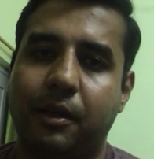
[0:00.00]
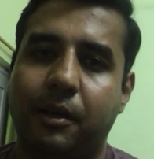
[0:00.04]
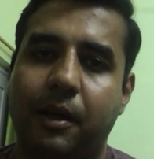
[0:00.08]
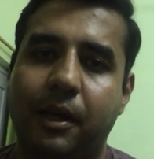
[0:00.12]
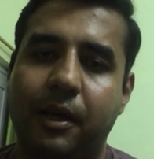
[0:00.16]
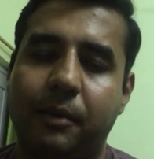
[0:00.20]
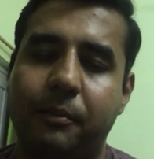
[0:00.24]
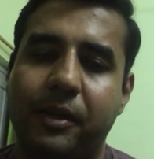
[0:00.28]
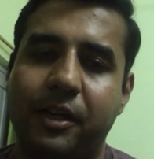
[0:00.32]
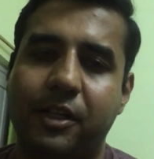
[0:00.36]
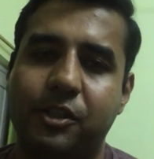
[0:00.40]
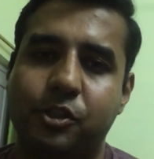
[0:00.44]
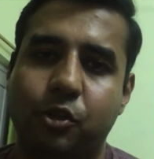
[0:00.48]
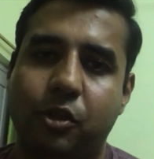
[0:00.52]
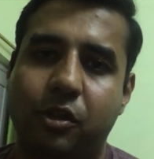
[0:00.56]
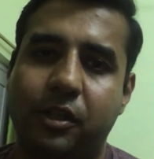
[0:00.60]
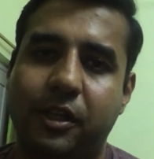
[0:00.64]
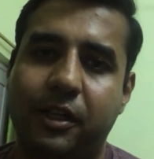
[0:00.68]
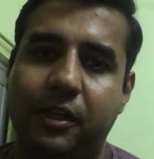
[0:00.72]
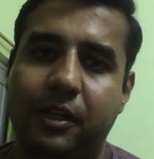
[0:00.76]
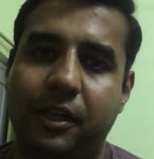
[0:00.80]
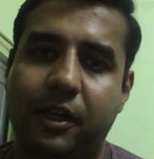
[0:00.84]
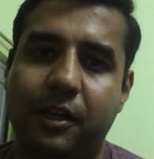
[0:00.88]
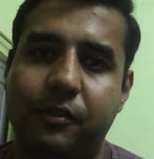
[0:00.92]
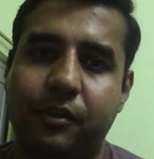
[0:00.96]
I made sure
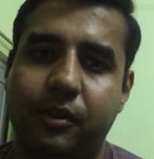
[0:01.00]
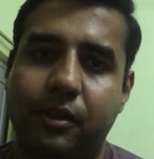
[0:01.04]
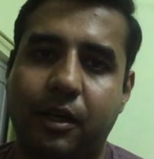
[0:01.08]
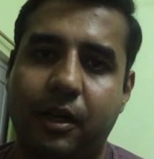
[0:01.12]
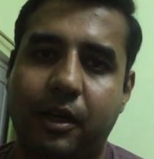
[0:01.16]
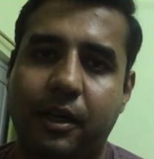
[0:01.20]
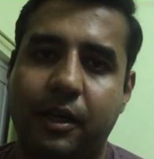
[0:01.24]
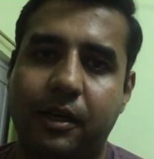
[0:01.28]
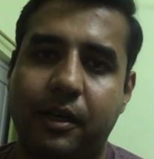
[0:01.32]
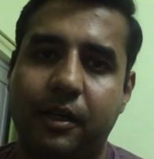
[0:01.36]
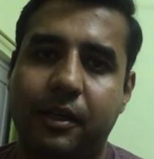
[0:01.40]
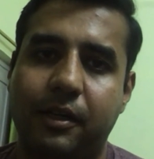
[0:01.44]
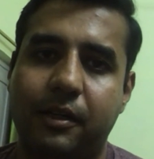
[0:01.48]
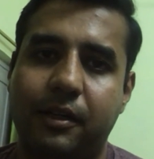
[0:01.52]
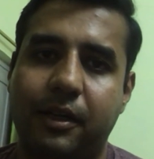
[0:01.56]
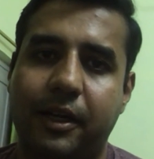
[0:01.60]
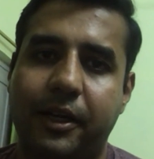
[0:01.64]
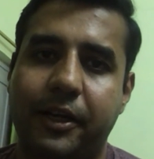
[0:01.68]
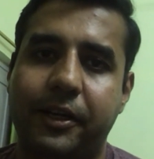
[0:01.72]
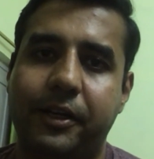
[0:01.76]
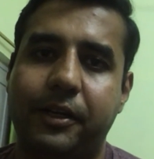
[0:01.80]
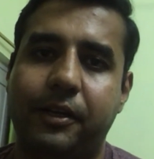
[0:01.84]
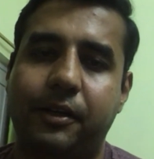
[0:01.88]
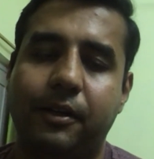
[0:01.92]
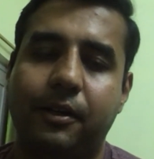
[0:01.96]
that I, I
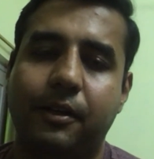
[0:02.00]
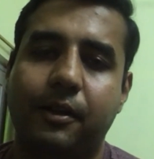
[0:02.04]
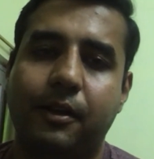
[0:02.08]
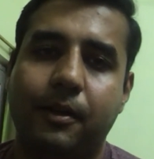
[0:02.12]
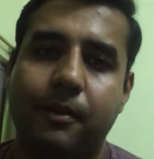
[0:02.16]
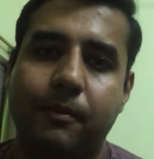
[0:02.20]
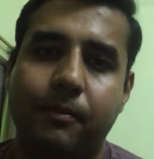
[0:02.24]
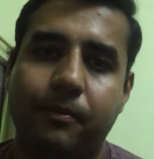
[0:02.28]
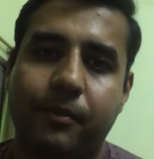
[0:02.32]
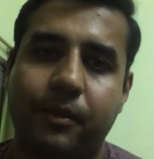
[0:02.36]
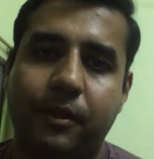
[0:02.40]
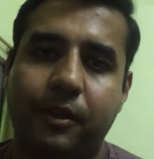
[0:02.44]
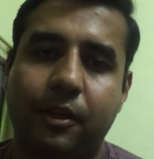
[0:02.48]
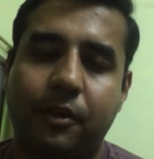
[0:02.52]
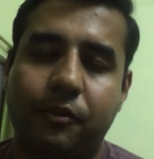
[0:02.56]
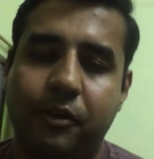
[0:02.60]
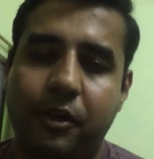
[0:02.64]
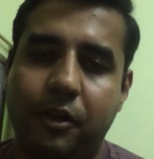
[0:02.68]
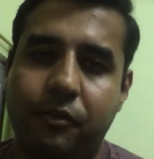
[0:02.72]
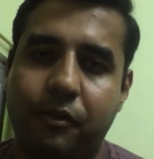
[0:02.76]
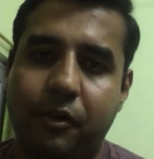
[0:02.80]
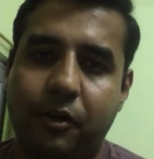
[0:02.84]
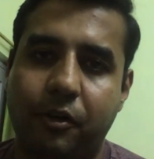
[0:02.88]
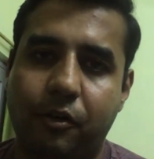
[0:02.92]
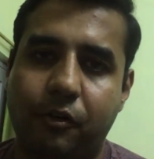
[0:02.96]
write the
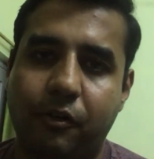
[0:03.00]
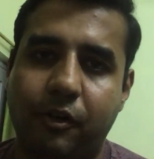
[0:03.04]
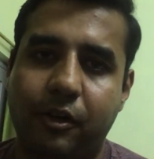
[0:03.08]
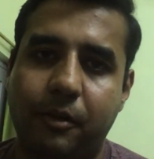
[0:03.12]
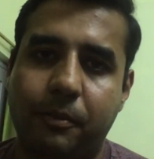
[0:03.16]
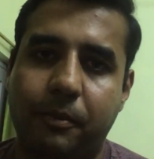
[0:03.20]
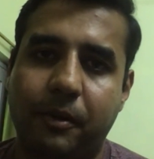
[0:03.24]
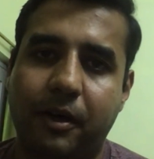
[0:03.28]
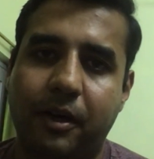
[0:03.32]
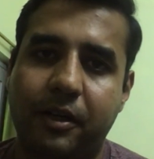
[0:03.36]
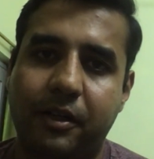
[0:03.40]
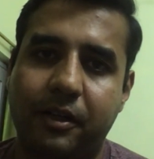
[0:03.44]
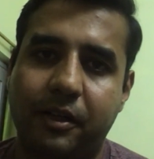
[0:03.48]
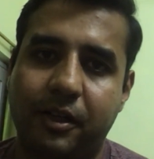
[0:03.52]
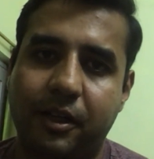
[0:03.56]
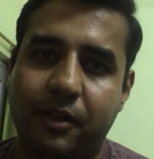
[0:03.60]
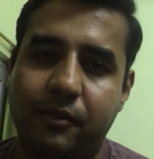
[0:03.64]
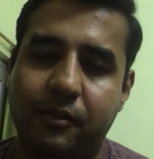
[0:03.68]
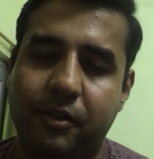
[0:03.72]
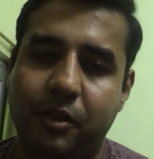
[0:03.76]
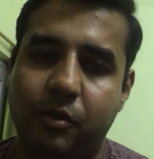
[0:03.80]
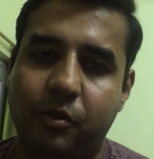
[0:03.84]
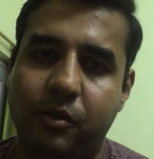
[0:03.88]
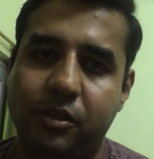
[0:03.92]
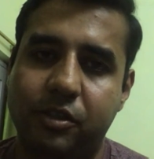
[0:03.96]
way forward part in
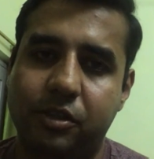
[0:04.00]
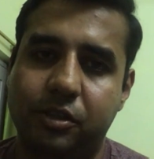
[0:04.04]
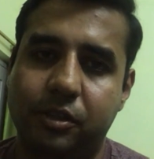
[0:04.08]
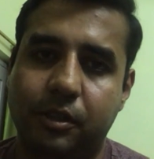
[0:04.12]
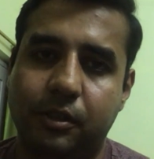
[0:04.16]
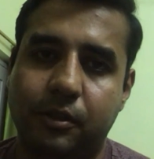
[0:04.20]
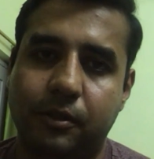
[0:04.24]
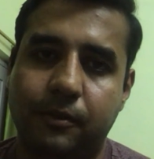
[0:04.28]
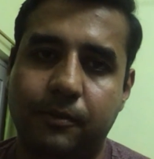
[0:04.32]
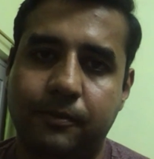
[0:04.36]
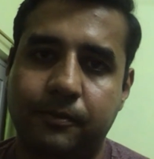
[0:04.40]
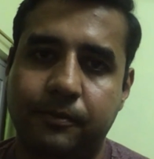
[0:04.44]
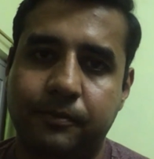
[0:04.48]
every question.